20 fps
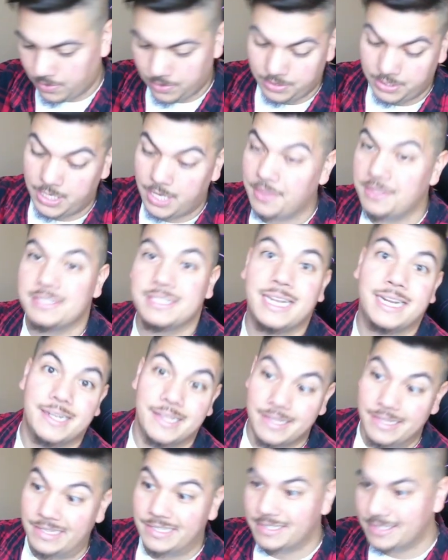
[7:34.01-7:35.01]
on the other side
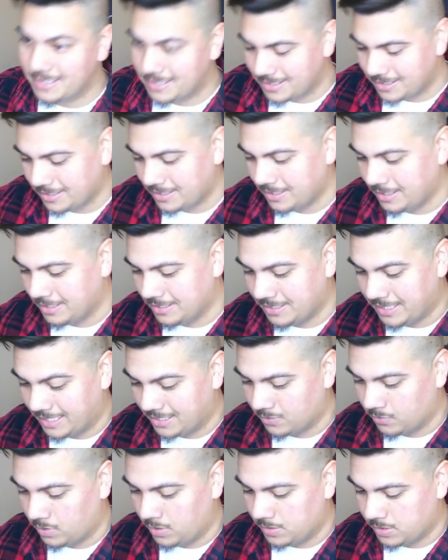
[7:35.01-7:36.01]
of this, because
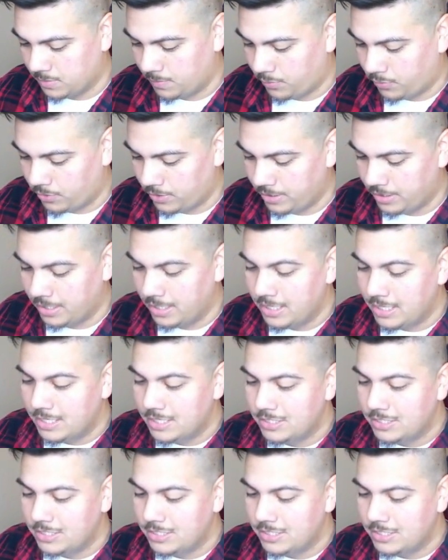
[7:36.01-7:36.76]
that's when it's important.